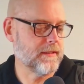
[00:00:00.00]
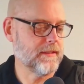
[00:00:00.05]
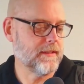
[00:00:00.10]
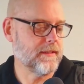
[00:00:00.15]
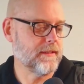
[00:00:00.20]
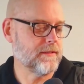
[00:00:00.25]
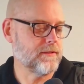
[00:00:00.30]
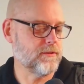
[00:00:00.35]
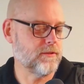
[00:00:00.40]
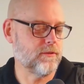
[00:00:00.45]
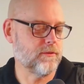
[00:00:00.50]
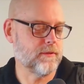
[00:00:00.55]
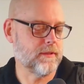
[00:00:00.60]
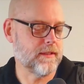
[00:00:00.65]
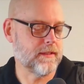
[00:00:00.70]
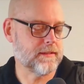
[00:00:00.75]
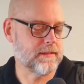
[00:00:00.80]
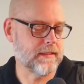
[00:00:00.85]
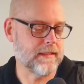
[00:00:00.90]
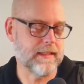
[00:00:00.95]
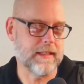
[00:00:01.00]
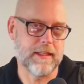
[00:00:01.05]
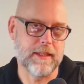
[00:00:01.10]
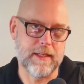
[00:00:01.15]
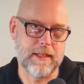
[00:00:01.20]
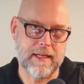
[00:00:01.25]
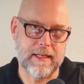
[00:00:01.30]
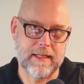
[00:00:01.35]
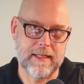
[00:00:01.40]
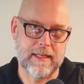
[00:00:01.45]
to uh, to get
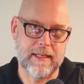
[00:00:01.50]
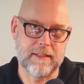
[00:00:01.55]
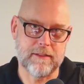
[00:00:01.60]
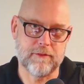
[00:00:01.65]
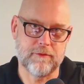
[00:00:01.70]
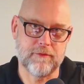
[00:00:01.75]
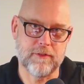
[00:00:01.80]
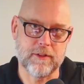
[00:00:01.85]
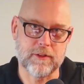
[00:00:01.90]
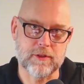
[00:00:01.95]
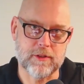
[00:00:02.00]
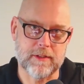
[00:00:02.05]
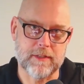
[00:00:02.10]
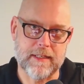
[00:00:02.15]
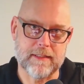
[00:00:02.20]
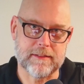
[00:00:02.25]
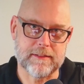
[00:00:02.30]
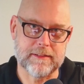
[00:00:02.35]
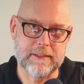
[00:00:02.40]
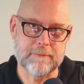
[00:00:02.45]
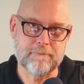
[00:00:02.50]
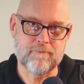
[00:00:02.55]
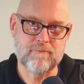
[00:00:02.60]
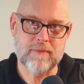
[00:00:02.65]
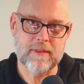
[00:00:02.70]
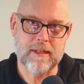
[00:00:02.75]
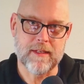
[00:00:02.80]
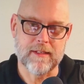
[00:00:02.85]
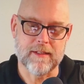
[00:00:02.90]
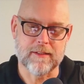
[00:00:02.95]
that kind of functionality.
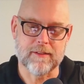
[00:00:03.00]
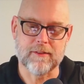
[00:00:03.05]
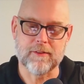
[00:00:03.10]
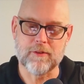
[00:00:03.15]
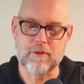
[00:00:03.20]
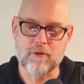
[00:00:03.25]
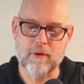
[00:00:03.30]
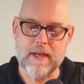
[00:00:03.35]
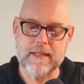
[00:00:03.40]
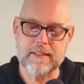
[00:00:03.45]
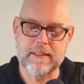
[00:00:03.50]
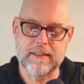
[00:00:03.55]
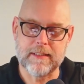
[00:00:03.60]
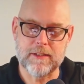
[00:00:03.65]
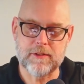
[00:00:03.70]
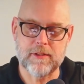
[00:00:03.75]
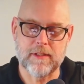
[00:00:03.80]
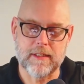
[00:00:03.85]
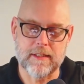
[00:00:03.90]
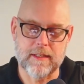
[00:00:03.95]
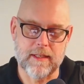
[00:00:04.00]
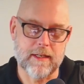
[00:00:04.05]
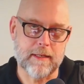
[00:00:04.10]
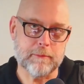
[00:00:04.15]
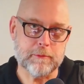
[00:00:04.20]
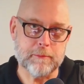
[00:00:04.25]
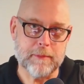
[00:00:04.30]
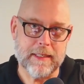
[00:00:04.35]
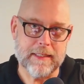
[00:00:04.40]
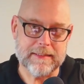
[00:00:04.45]
A great addition in the
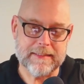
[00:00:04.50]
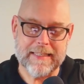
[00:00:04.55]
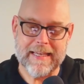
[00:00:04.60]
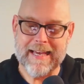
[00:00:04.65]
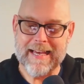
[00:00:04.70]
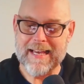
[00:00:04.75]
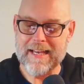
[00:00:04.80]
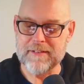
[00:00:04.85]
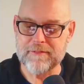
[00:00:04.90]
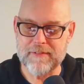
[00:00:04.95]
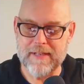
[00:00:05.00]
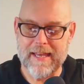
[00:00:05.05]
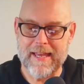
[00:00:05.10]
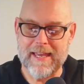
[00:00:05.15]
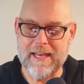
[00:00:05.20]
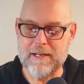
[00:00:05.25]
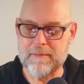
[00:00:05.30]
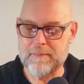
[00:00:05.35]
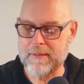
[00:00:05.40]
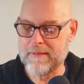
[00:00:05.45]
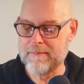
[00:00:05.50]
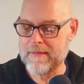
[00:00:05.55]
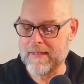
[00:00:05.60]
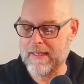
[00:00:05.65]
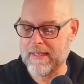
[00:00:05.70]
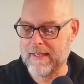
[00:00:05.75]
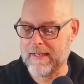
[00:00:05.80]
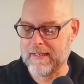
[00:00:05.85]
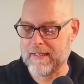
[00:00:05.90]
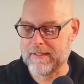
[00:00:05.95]
Obsbot Live app.
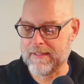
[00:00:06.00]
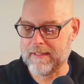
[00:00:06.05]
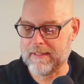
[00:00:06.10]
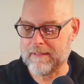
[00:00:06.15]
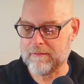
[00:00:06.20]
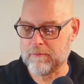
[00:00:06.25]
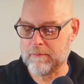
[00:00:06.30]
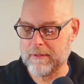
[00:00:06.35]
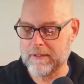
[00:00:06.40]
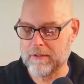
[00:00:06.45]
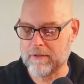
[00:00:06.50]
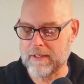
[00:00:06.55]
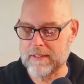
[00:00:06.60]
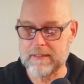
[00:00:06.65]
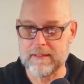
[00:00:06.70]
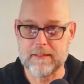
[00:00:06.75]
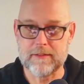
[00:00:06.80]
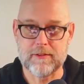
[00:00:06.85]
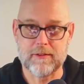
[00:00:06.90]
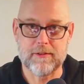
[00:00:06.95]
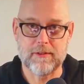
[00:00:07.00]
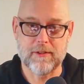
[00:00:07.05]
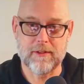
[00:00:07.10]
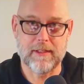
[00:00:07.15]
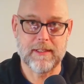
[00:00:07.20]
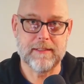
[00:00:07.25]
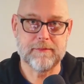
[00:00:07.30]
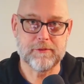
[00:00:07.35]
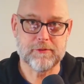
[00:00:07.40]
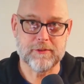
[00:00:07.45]
I think it would be a great addition to your
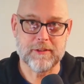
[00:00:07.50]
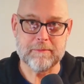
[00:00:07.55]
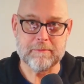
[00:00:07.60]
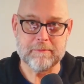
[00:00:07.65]
live stream.